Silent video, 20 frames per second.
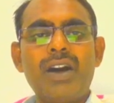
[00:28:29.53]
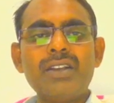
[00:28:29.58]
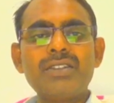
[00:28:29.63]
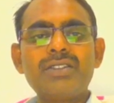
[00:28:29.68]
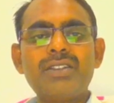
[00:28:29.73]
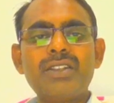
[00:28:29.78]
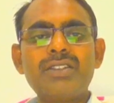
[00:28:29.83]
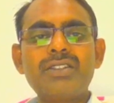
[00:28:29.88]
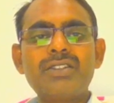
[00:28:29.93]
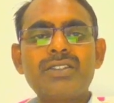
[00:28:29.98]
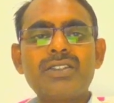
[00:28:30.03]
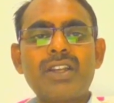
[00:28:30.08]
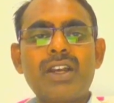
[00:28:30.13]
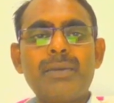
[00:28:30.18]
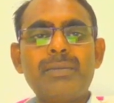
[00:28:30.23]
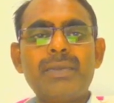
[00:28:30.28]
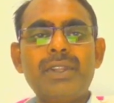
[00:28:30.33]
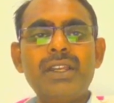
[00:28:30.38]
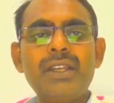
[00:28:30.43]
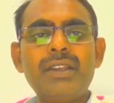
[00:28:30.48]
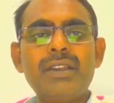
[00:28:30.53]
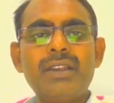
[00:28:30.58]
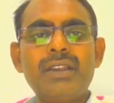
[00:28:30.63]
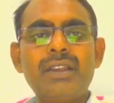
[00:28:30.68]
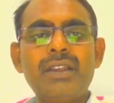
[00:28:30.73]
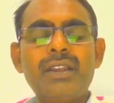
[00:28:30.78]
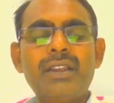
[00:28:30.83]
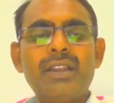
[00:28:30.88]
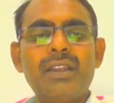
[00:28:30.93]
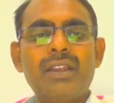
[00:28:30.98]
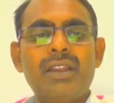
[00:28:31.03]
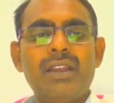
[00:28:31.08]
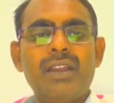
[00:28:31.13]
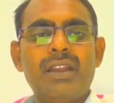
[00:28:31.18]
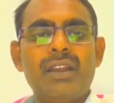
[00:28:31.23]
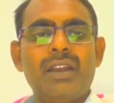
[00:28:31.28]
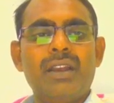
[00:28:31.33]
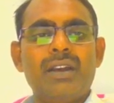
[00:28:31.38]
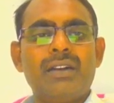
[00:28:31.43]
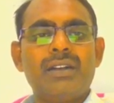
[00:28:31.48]
oscillations of the
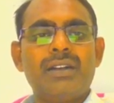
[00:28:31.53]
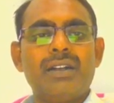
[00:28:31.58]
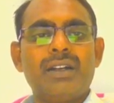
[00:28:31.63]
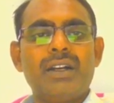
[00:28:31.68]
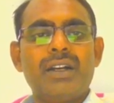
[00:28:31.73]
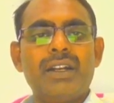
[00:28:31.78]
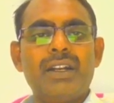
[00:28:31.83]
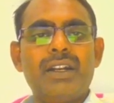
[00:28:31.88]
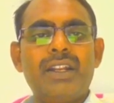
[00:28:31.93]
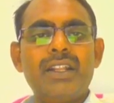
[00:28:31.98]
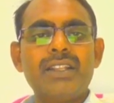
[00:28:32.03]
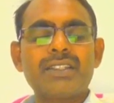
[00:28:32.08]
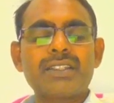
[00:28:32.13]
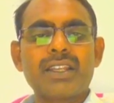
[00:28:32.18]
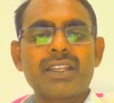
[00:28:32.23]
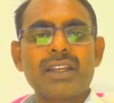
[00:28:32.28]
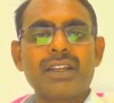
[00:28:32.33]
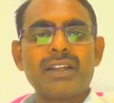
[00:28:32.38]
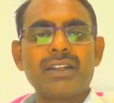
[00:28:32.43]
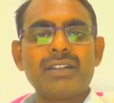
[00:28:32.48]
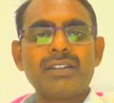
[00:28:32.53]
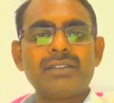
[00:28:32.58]
disk